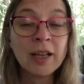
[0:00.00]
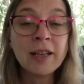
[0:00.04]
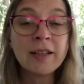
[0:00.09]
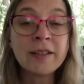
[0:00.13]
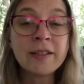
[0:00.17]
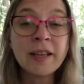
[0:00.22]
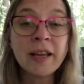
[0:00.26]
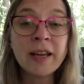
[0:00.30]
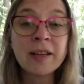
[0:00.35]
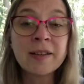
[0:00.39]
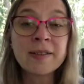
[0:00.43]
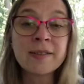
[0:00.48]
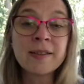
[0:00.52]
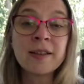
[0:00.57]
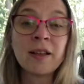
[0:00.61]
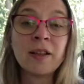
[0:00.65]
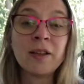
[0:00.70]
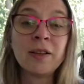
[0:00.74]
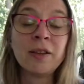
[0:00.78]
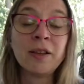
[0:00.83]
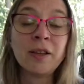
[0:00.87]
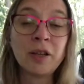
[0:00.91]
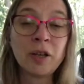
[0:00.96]
It takes
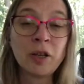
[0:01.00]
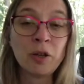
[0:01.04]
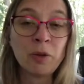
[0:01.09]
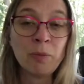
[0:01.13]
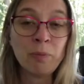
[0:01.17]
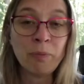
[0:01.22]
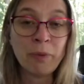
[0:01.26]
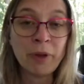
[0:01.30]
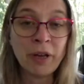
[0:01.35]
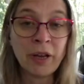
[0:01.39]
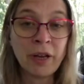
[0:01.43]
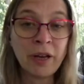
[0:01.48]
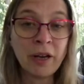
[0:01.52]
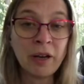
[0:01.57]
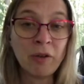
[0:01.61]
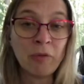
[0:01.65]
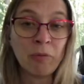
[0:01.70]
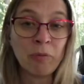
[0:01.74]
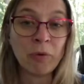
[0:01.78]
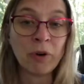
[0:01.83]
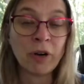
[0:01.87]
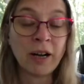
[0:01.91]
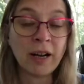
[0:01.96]
a little bit
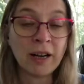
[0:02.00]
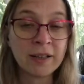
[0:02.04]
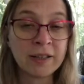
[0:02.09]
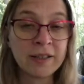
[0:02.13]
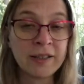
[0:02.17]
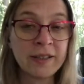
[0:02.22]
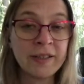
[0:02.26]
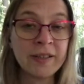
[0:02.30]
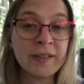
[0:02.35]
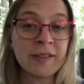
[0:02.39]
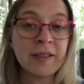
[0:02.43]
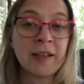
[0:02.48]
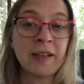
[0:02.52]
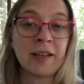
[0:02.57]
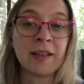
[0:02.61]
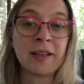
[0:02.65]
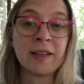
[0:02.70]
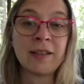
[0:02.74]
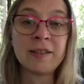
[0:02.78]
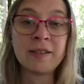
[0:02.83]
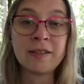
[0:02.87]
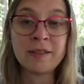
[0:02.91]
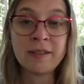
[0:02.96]
of practice
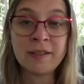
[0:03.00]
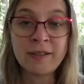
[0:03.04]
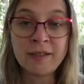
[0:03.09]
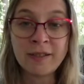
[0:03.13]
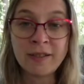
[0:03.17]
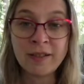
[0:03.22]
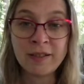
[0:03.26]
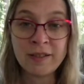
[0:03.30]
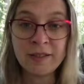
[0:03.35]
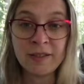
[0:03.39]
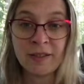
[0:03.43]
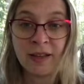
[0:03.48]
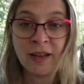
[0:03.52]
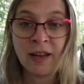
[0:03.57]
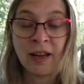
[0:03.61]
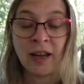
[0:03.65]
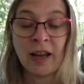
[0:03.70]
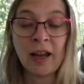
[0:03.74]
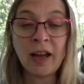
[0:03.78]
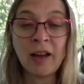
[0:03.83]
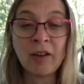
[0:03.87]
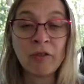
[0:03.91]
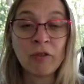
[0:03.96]
and
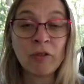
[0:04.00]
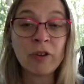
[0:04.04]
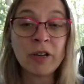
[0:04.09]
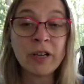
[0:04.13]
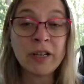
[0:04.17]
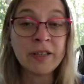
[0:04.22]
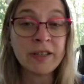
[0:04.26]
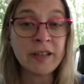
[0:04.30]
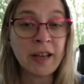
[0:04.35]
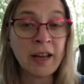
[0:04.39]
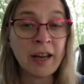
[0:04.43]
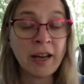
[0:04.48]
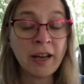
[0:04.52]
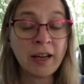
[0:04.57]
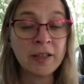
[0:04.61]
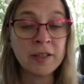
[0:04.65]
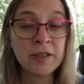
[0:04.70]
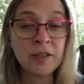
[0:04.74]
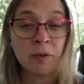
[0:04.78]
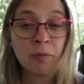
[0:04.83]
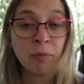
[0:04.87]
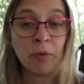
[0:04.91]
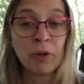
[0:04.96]
consistency every
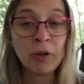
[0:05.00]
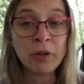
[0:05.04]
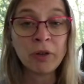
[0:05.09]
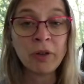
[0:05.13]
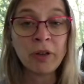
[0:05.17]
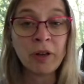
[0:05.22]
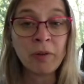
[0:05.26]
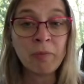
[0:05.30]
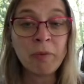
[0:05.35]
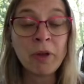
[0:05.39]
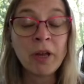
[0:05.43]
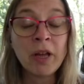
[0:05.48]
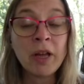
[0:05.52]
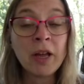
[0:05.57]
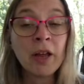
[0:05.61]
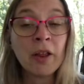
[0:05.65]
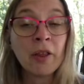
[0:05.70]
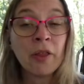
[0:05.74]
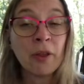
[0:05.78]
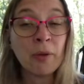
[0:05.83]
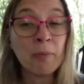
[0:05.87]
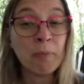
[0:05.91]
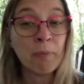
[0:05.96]
day to build up
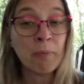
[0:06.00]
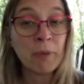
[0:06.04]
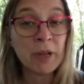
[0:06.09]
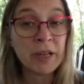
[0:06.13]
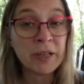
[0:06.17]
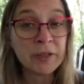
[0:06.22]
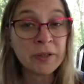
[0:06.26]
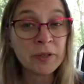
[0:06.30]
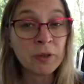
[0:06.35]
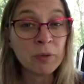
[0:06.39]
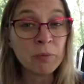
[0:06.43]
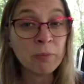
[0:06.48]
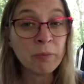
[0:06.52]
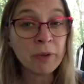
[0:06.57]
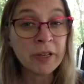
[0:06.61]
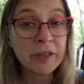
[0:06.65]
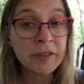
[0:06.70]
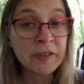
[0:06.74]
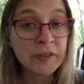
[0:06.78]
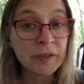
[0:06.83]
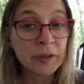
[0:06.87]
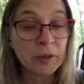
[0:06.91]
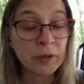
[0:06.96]
the mental
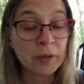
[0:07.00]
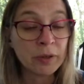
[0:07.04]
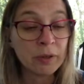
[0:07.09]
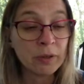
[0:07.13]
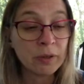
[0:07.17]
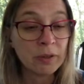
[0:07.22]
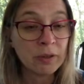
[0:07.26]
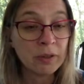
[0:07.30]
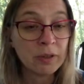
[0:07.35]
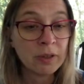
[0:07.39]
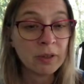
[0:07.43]
muscle